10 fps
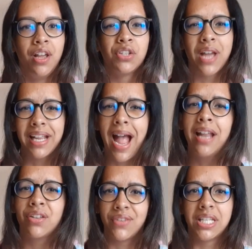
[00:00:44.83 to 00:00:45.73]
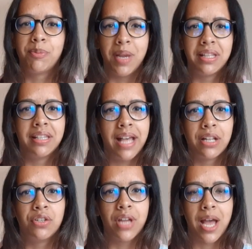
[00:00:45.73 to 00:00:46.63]
So I kind of expected
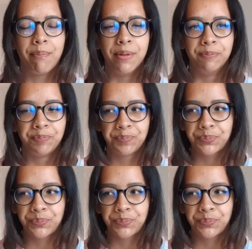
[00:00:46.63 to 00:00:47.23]
that to happen.